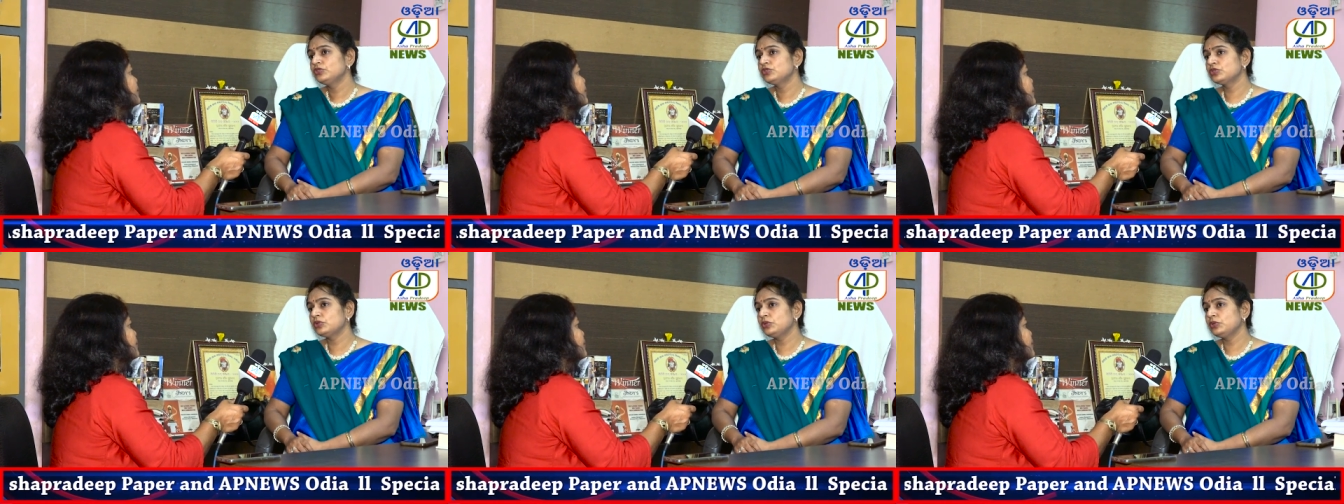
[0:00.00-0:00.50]

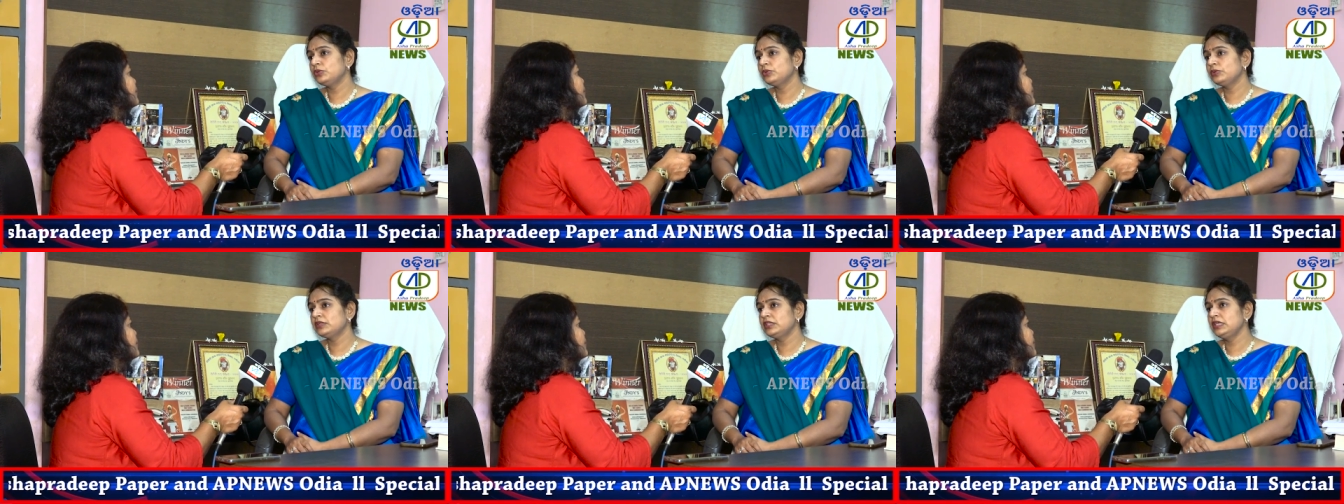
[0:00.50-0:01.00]

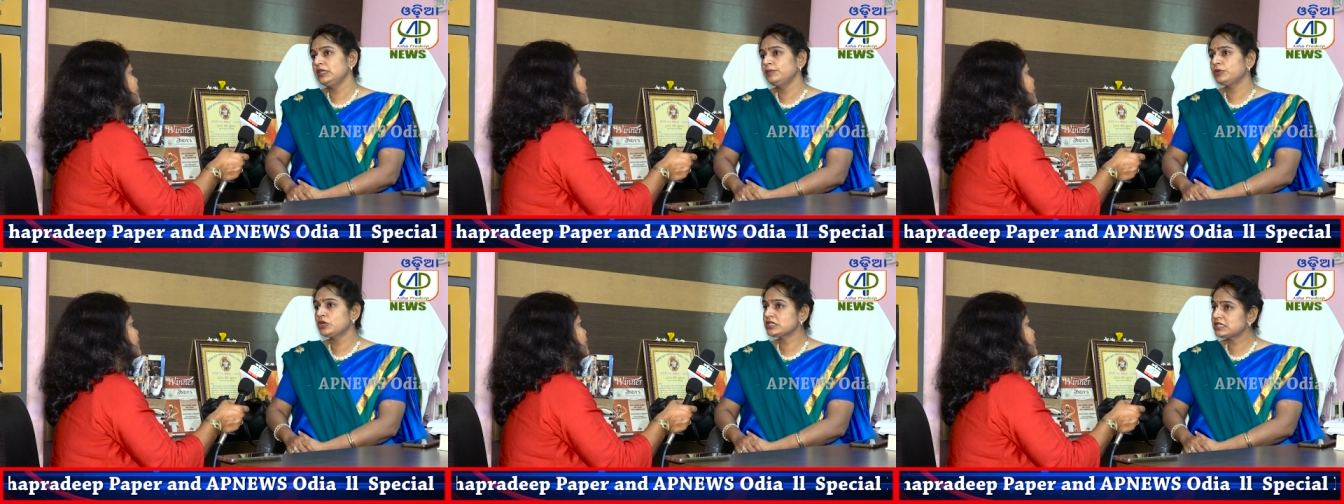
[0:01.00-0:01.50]
So the
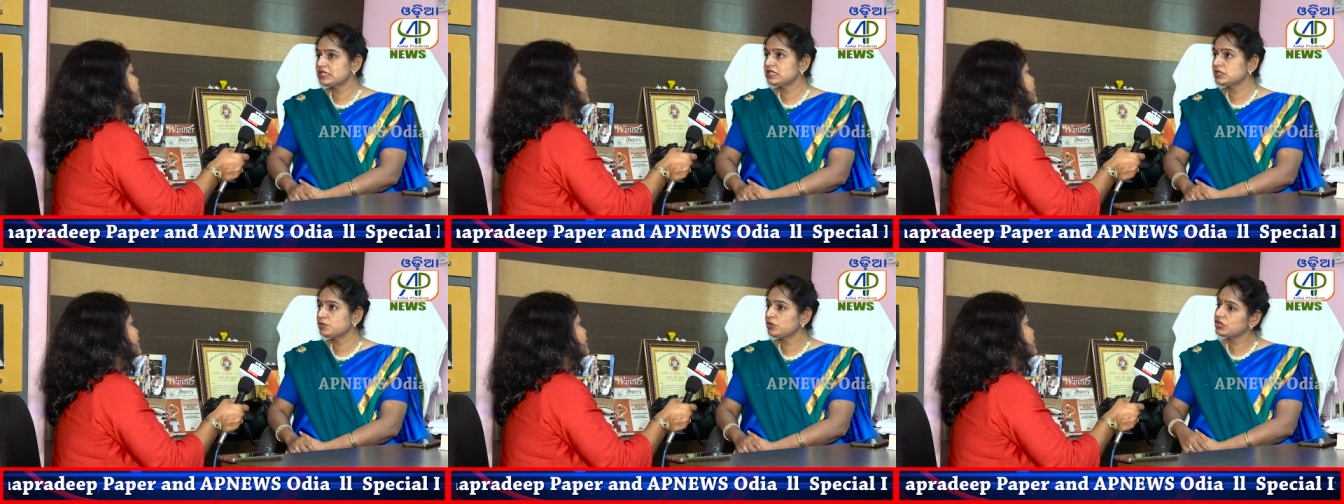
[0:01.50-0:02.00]

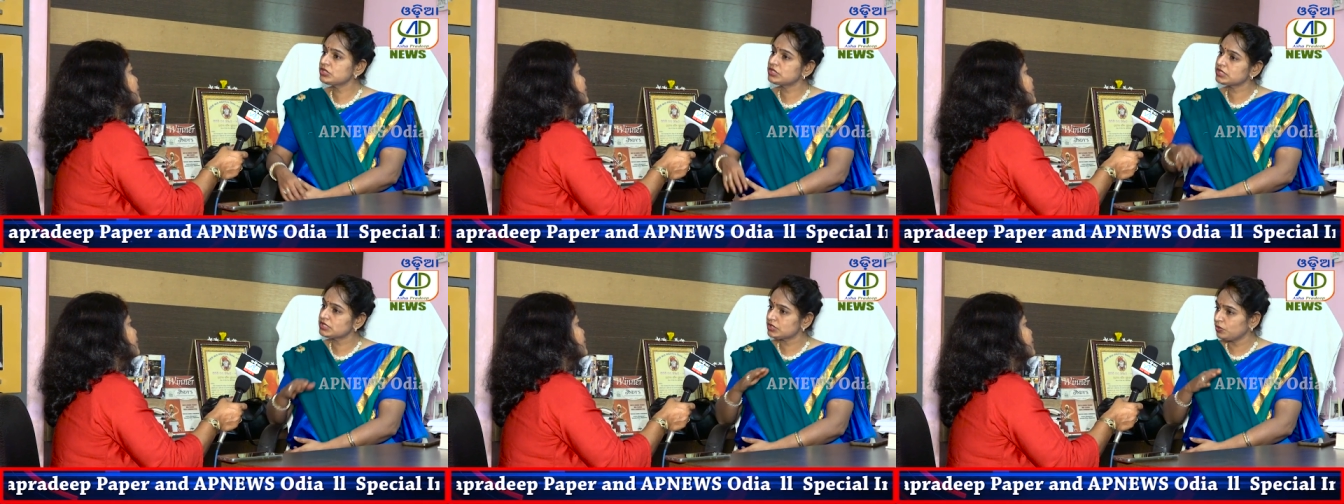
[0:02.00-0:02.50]
process
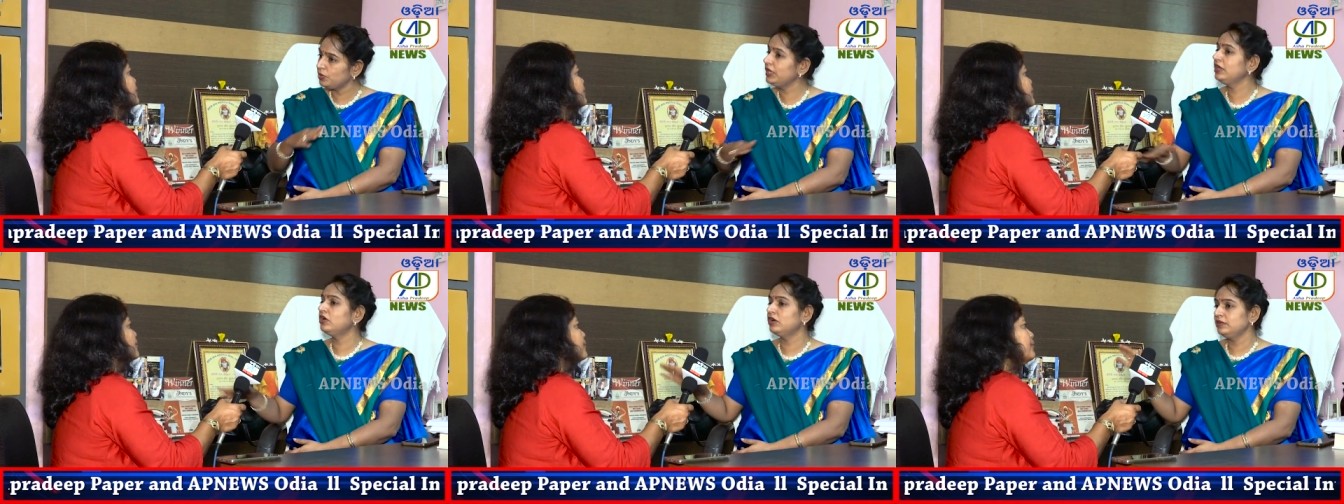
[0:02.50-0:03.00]
was
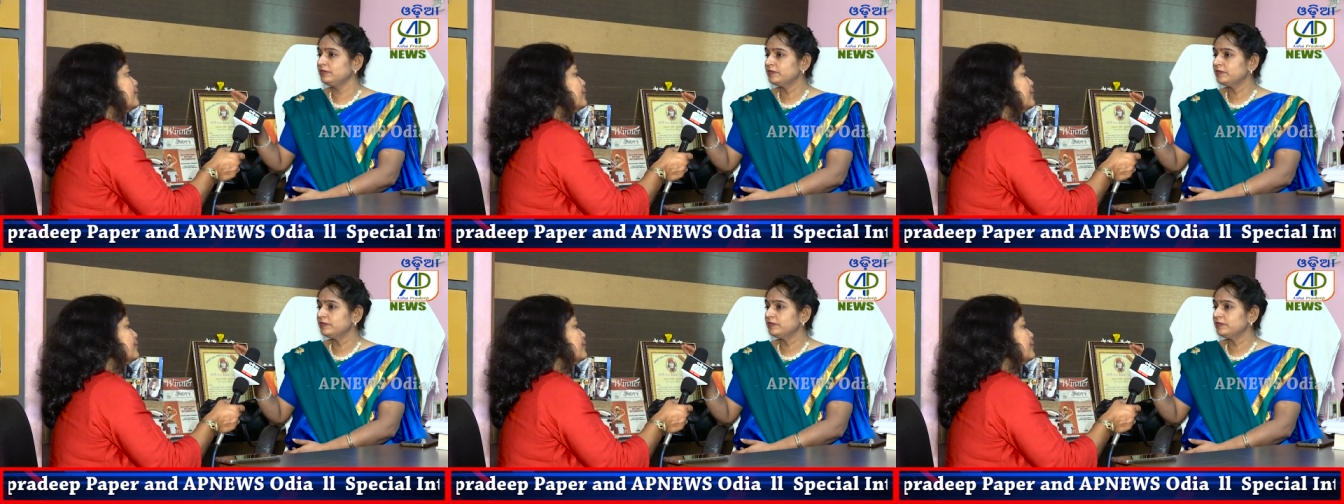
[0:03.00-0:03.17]
going on,